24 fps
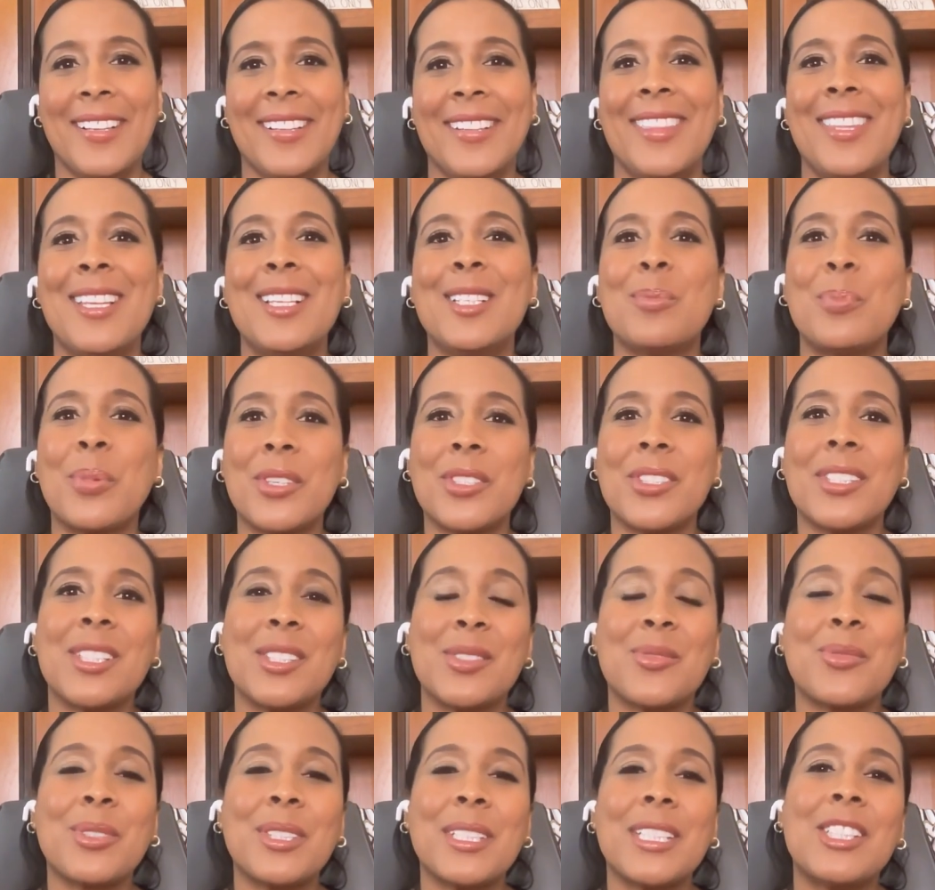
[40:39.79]
this person
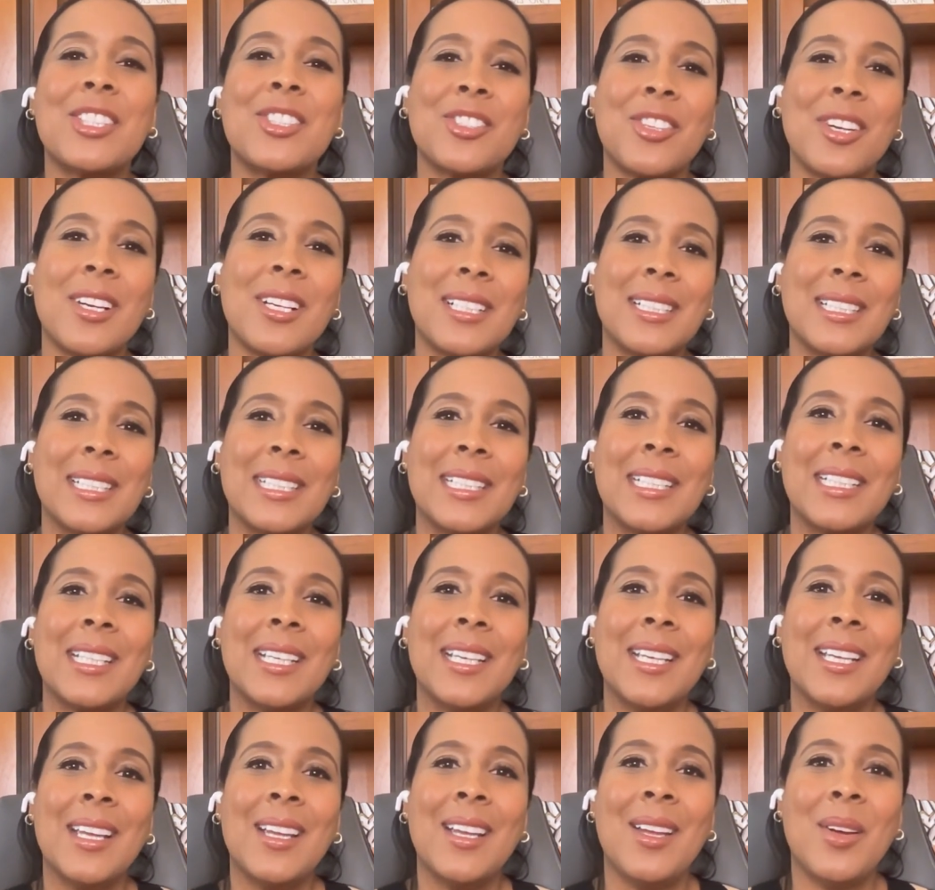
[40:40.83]
is really struggling
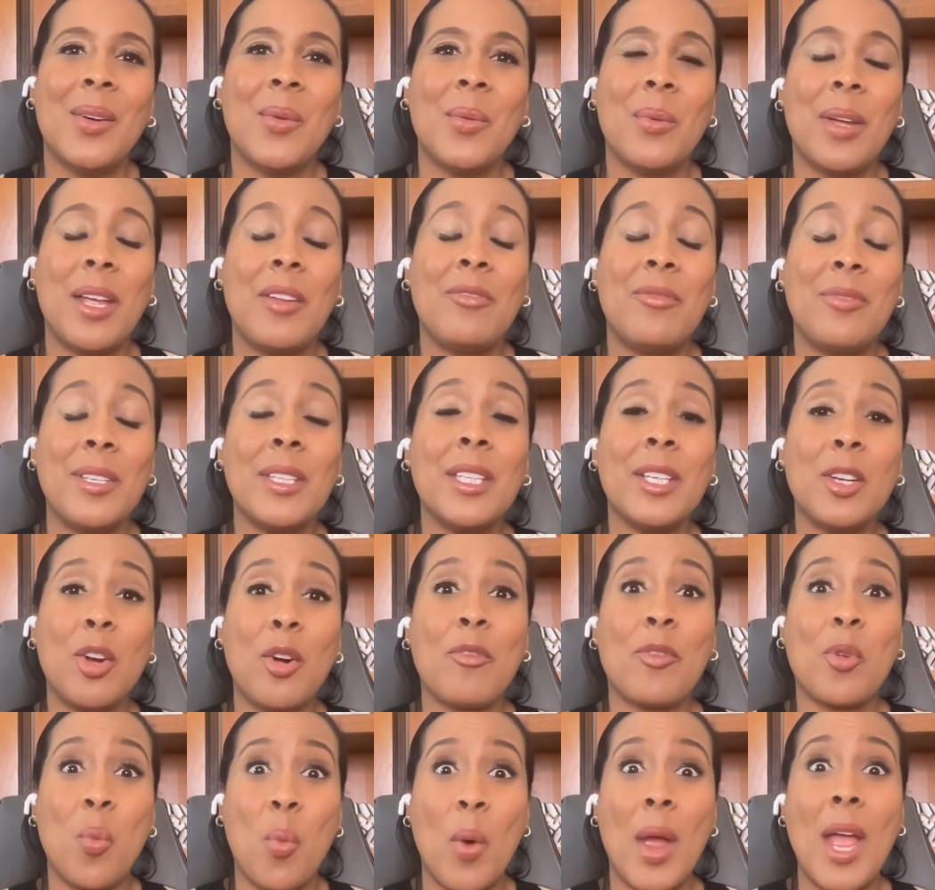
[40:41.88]
and feeling
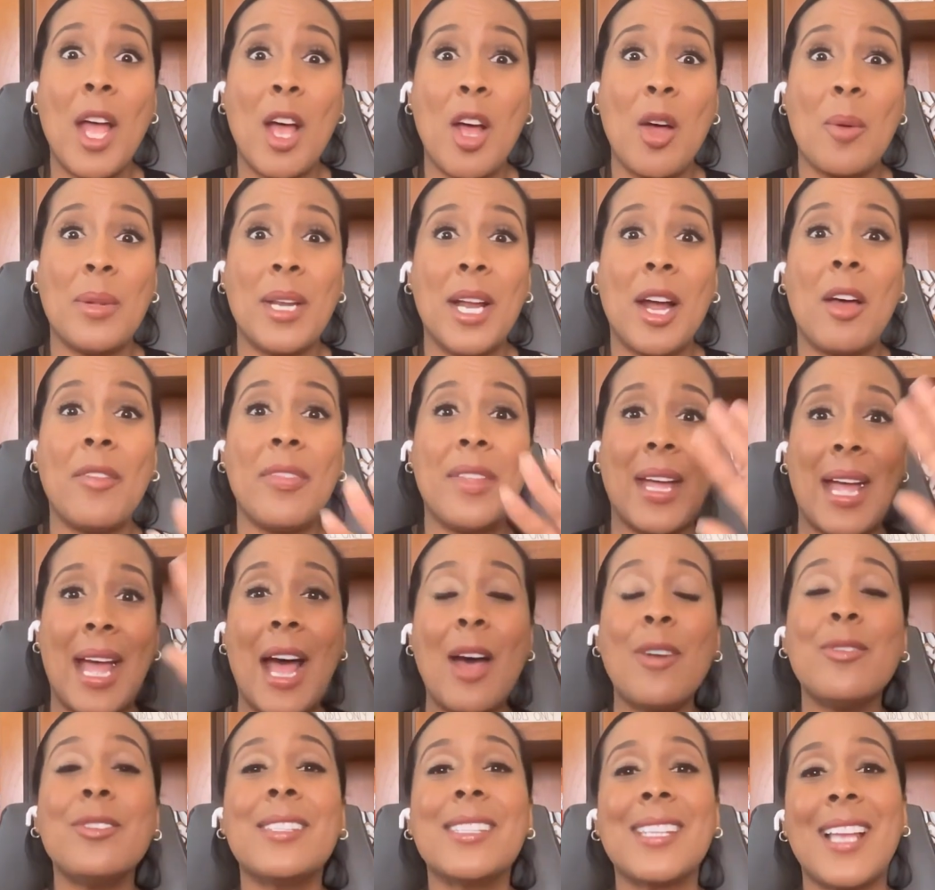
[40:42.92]
overwhelmed on the
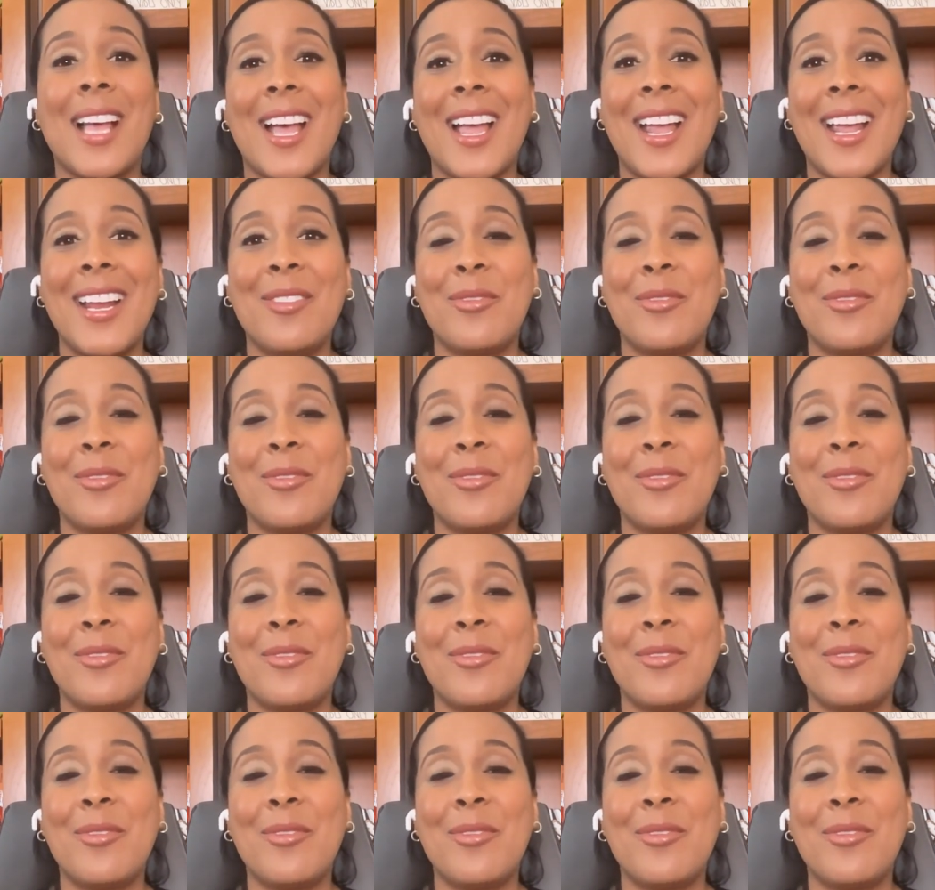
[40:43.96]
outside.